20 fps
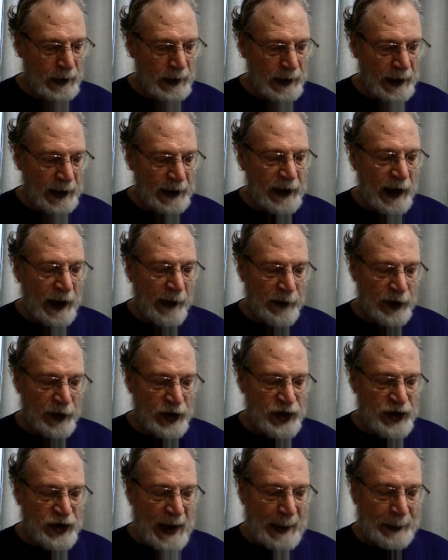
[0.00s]
It
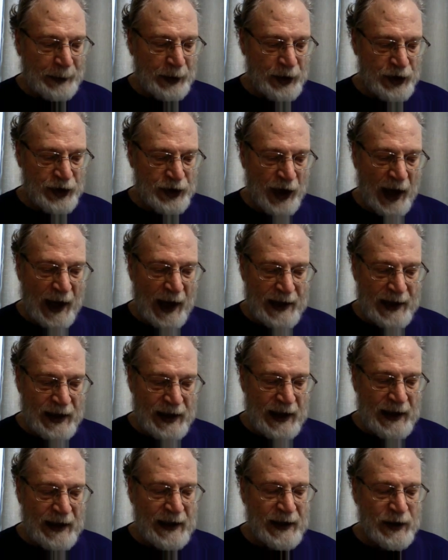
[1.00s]
covers chapters
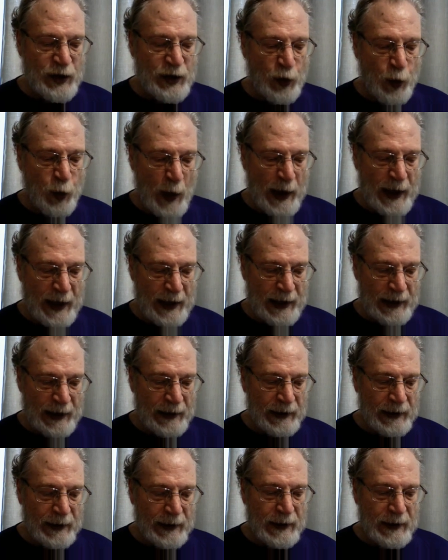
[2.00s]
19 and
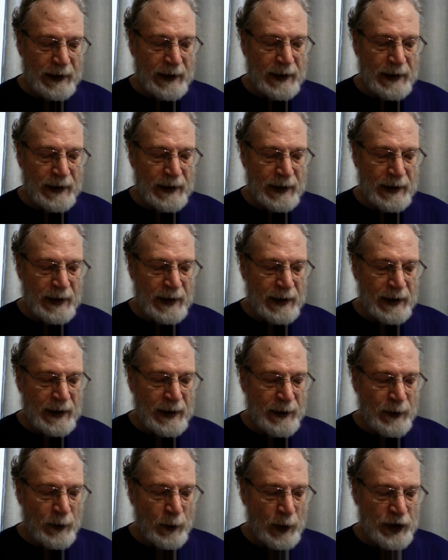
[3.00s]
20,
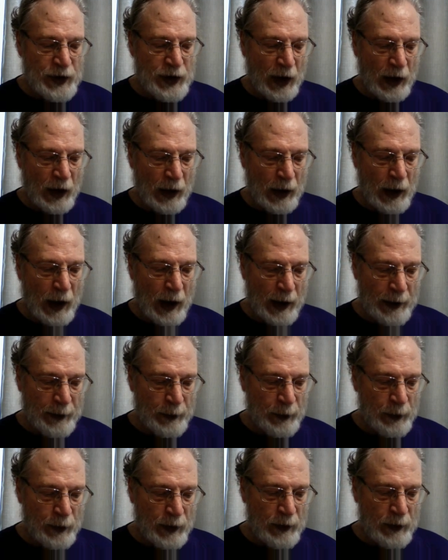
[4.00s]
which
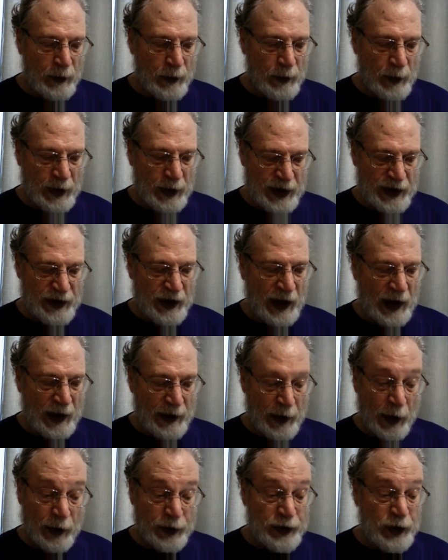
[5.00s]
is
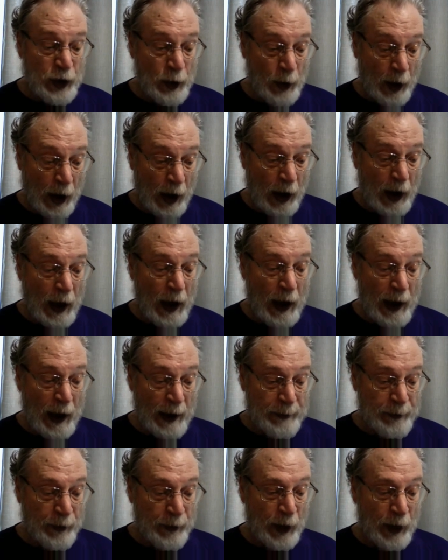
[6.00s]
on, those two are
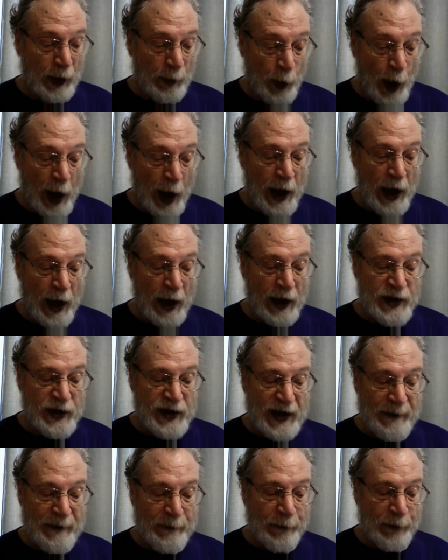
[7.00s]
on run-ons
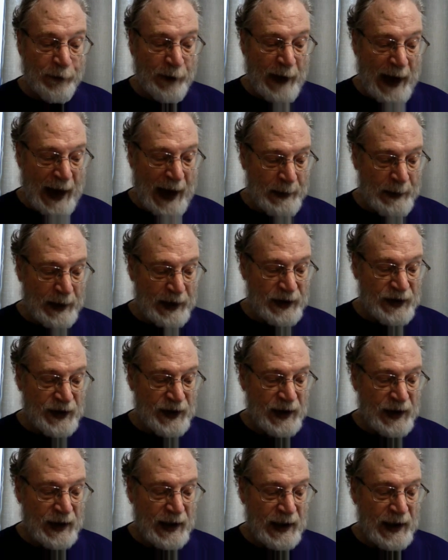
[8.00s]
and
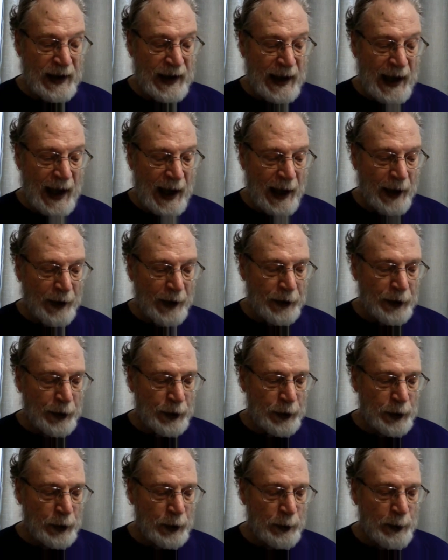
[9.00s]
fragments. How
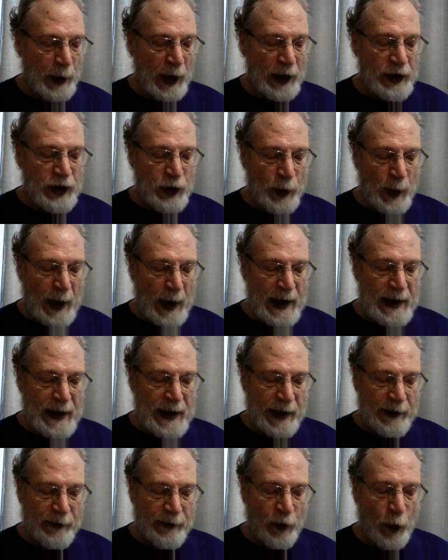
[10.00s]
to punctuate
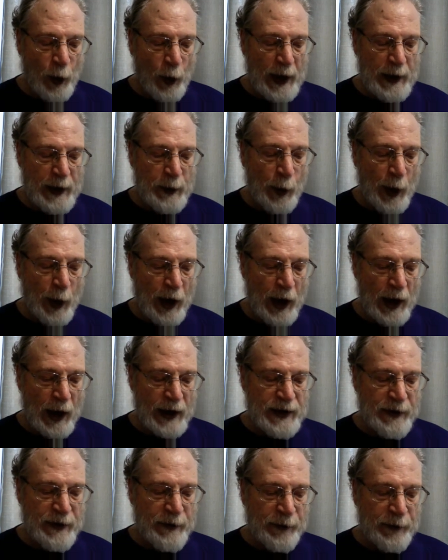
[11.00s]
and avoid
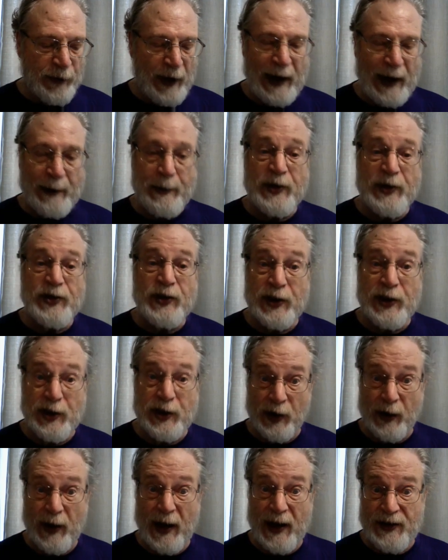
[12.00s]
run-ons and fragments in
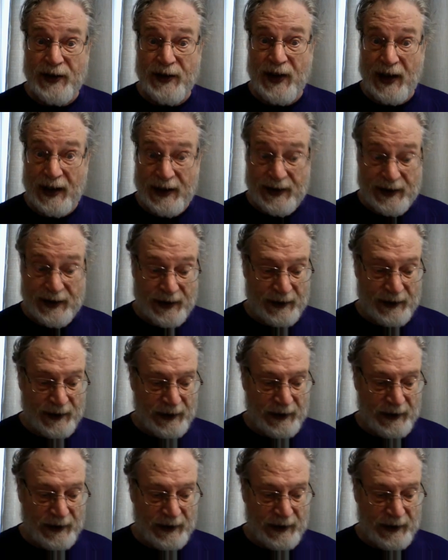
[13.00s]
your essays.